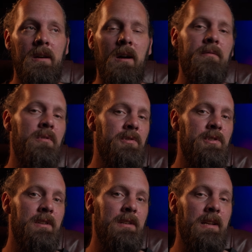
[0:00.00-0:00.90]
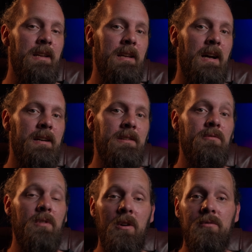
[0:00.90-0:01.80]
Unfortunately, I
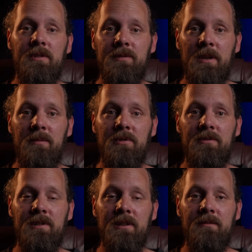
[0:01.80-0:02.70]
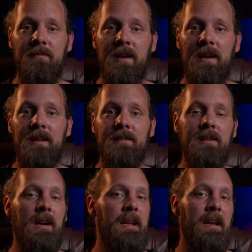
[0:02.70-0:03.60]
don't own a speed booster and
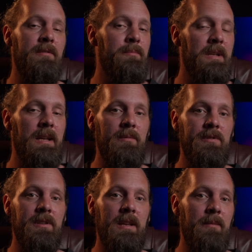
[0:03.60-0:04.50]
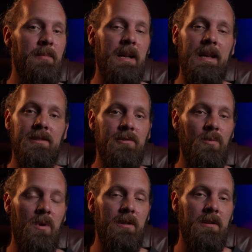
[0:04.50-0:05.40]
I haven't been able to get my hands on
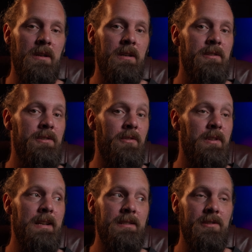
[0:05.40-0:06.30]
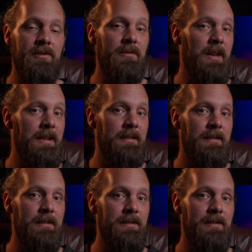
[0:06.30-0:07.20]
one. So the answer to that
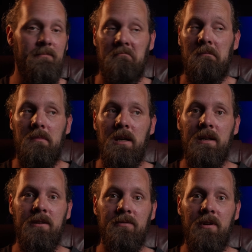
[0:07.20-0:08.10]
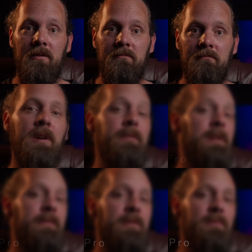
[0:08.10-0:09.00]
is, I don't know. My
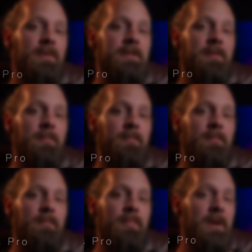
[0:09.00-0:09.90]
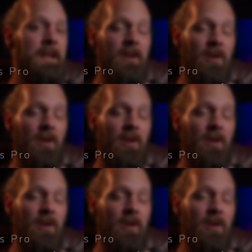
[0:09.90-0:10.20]
review was a pretty